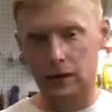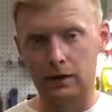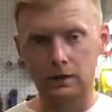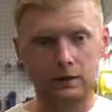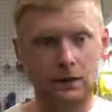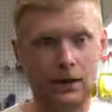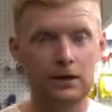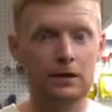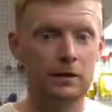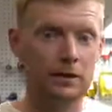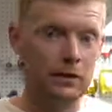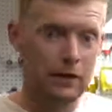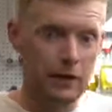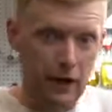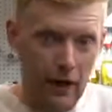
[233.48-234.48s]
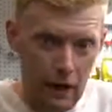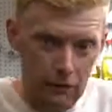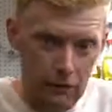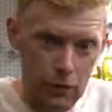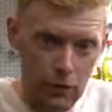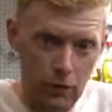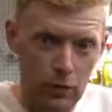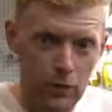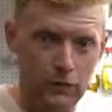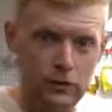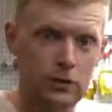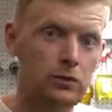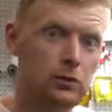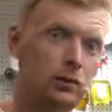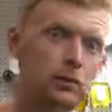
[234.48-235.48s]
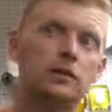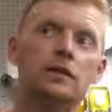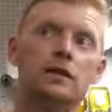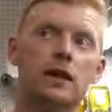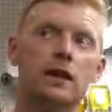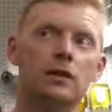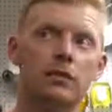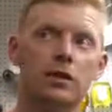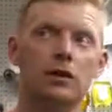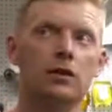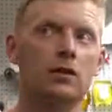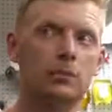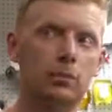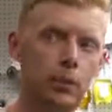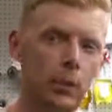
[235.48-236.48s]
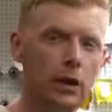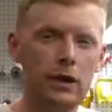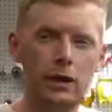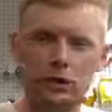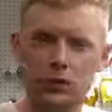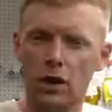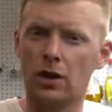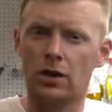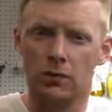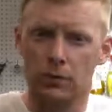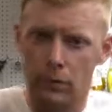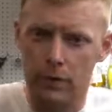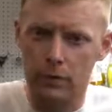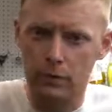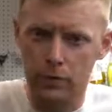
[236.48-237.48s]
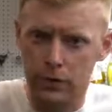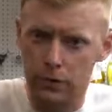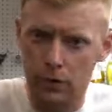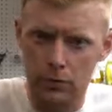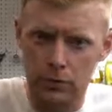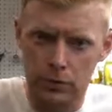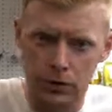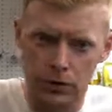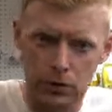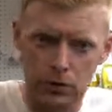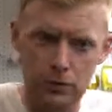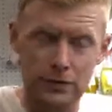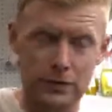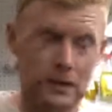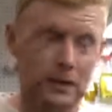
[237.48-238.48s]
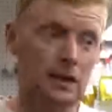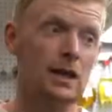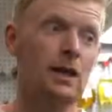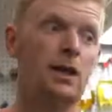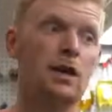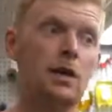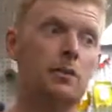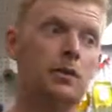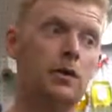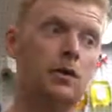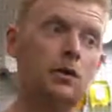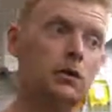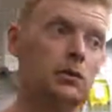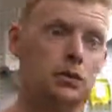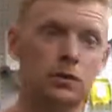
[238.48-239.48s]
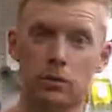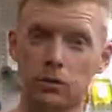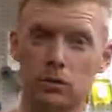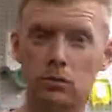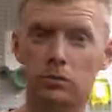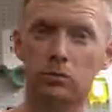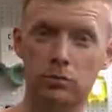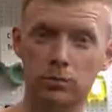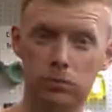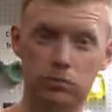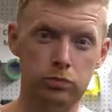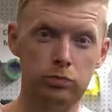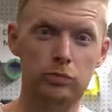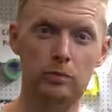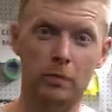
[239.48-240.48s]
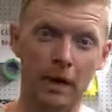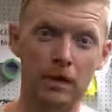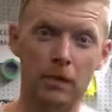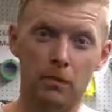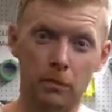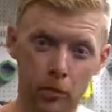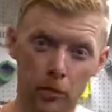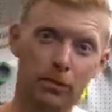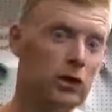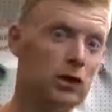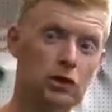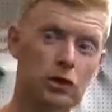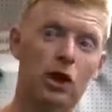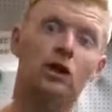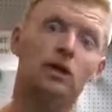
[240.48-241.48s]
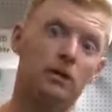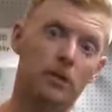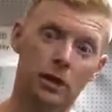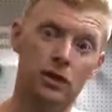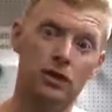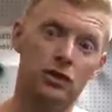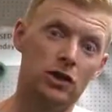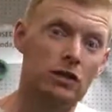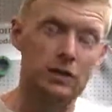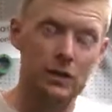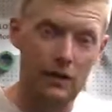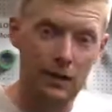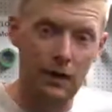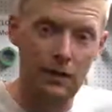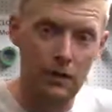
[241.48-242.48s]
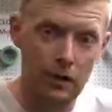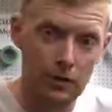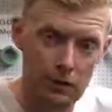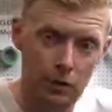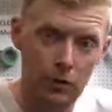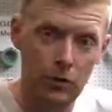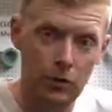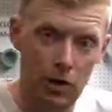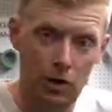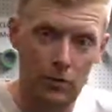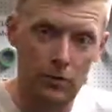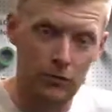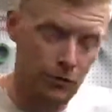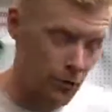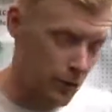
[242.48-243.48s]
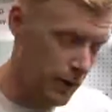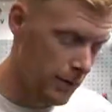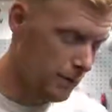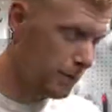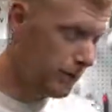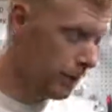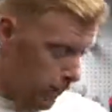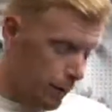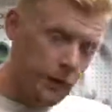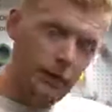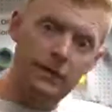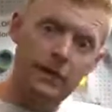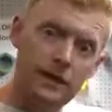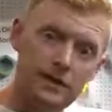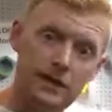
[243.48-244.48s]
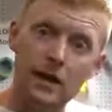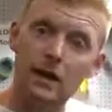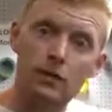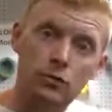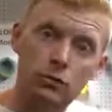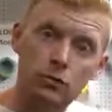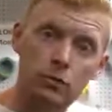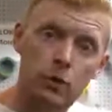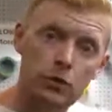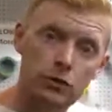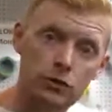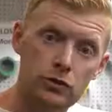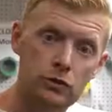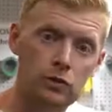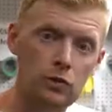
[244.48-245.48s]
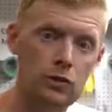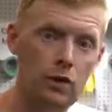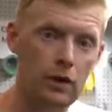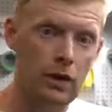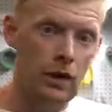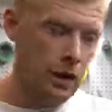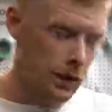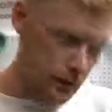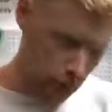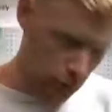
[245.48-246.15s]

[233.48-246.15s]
is technically the heavier ones. You do save a pretty good chunk of weight when you go up to a double C, but you also spend a pretty big chunk of money just to get that double carbon frame. With the Santa Cruz models, you do not get any